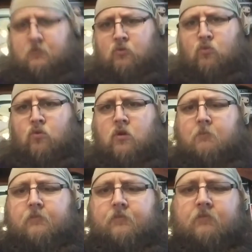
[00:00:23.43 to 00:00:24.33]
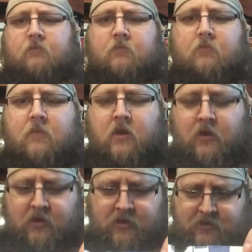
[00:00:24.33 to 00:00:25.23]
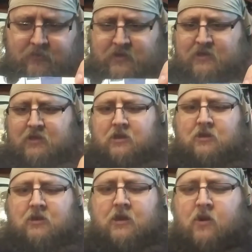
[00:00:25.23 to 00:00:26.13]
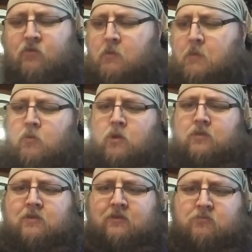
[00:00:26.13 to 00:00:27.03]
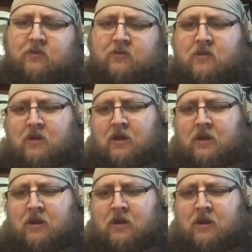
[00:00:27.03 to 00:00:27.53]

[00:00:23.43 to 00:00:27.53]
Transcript: whoop. Let me see. I don't remember what this month's.